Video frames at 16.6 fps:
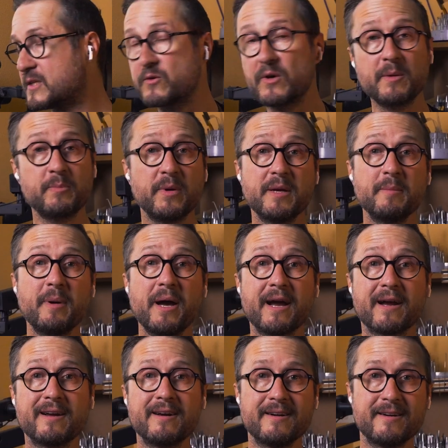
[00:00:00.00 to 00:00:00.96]
It's great being
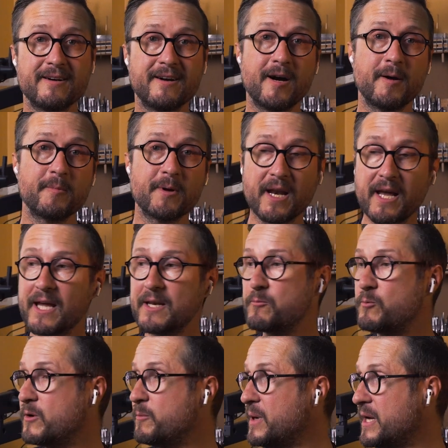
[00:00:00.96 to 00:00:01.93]
back. I'm
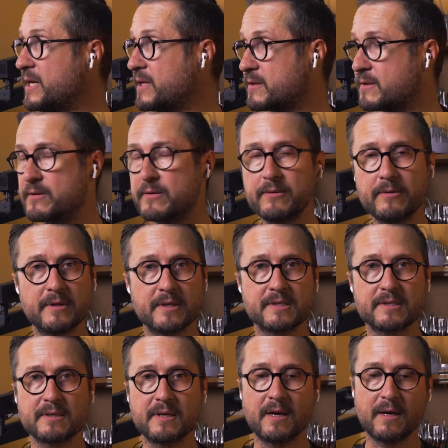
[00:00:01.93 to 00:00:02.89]
glad we made it through
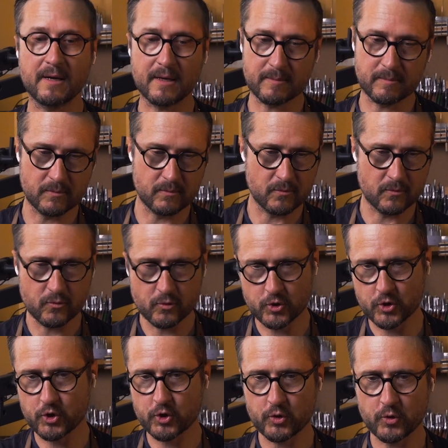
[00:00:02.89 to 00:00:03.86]
this
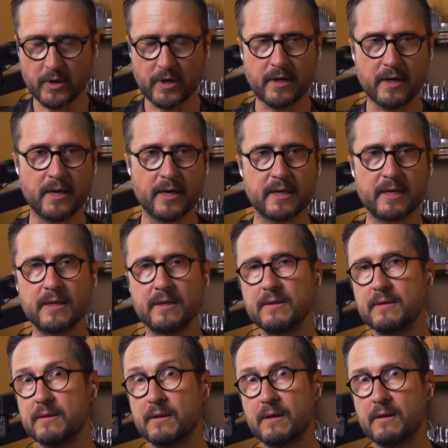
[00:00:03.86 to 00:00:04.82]

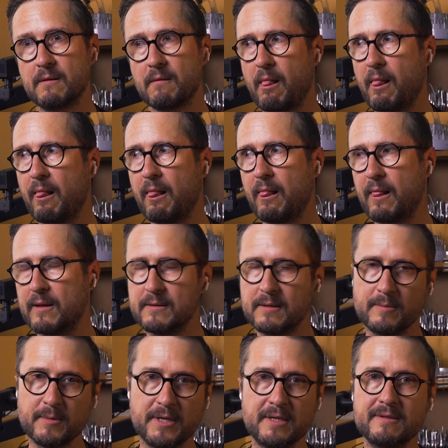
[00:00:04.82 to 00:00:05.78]
hacking thing.
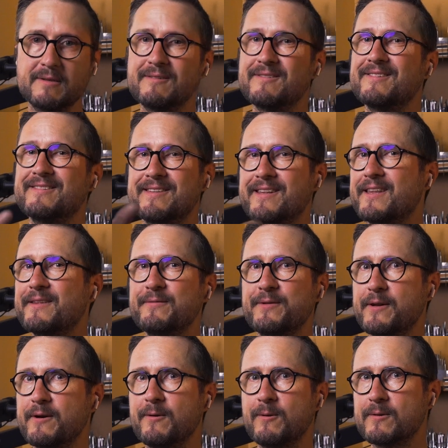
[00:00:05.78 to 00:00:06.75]
I mean, another
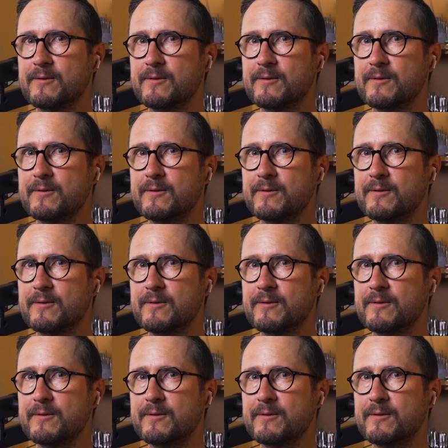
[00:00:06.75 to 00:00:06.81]
video